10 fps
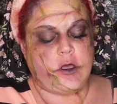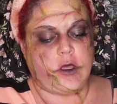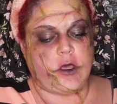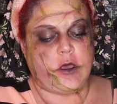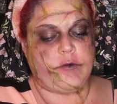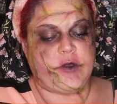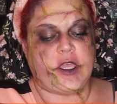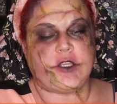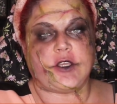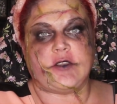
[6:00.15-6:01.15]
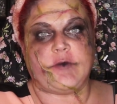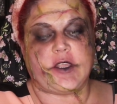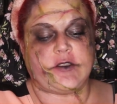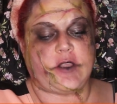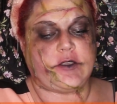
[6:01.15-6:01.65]
BH
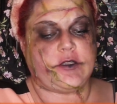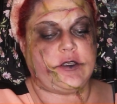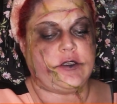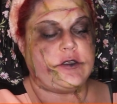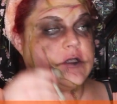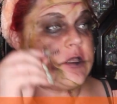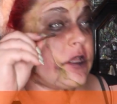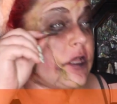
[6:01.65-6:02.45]
Cosmetics glasses.